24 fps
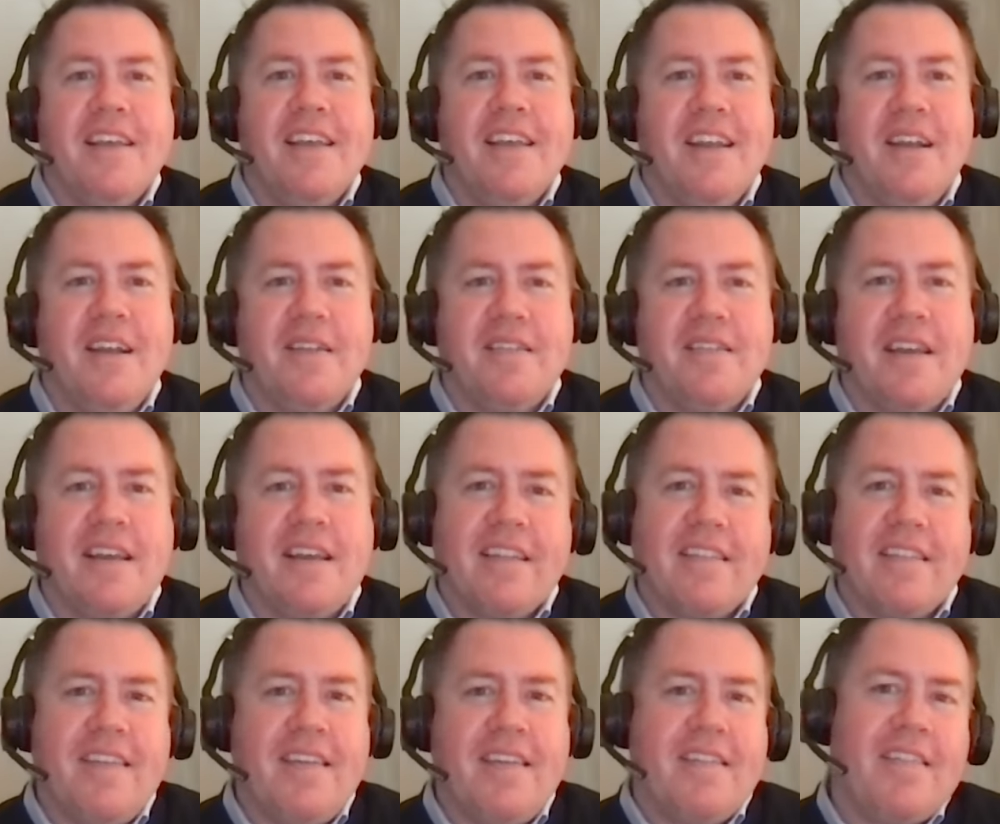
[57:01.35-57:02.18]
you know it's
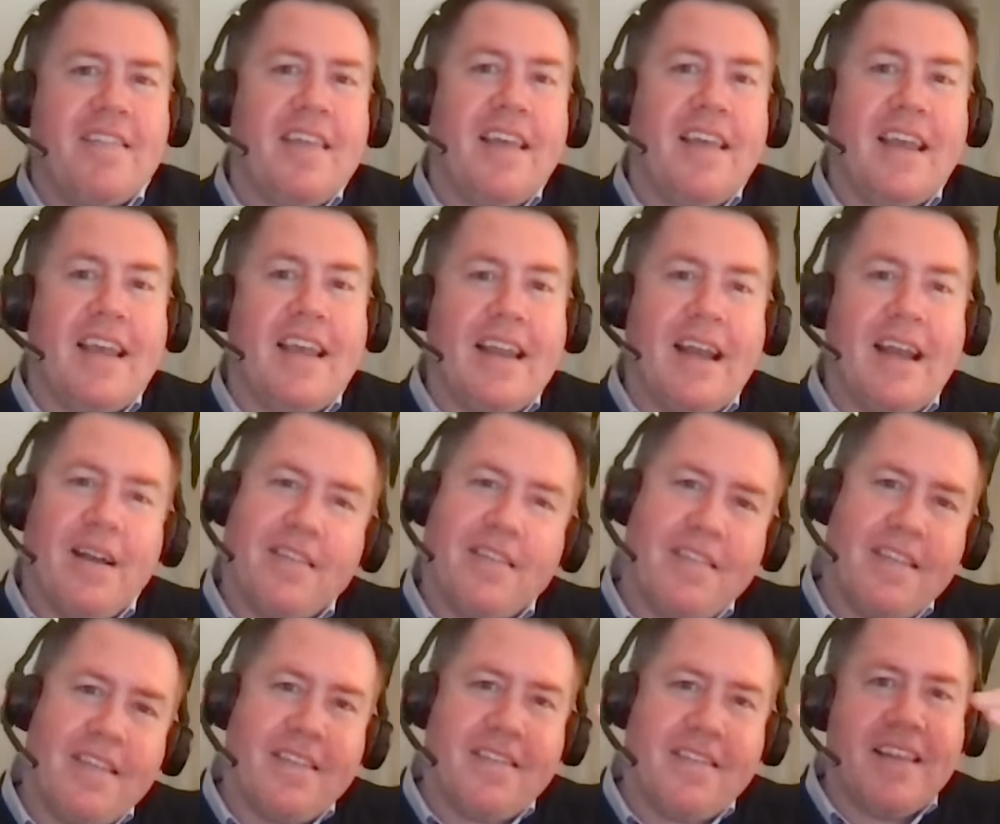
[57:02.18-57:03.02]
like it's this thing and now
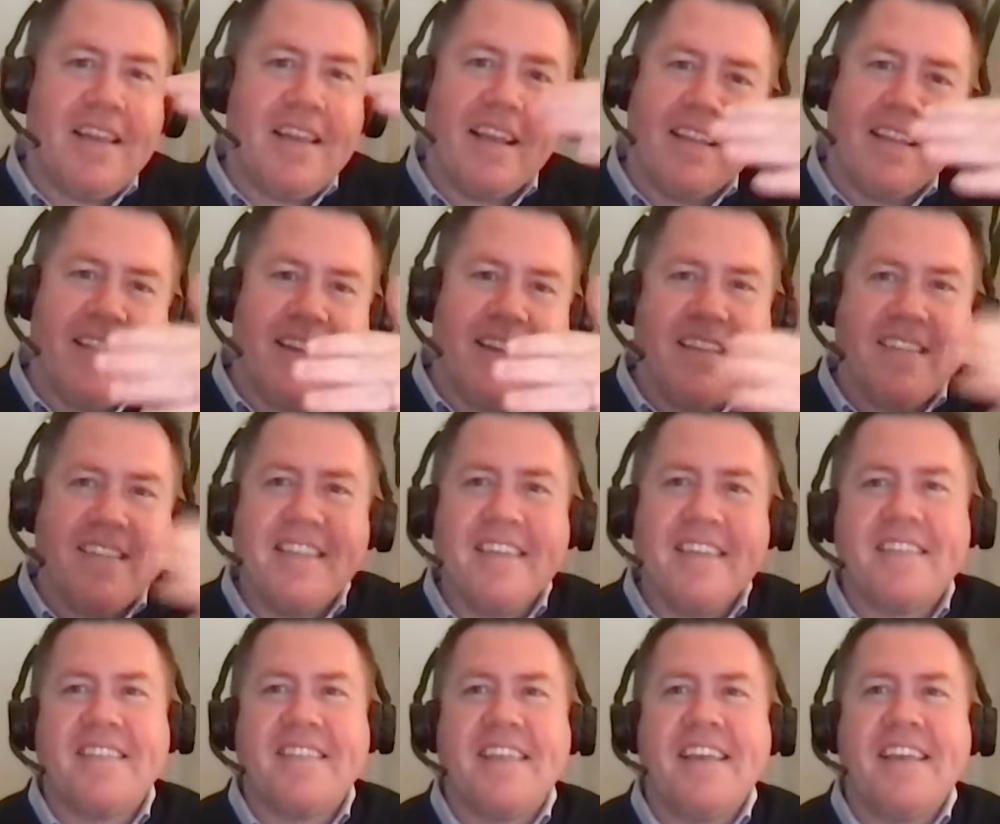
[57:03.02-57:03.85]
it's this thing and then it's this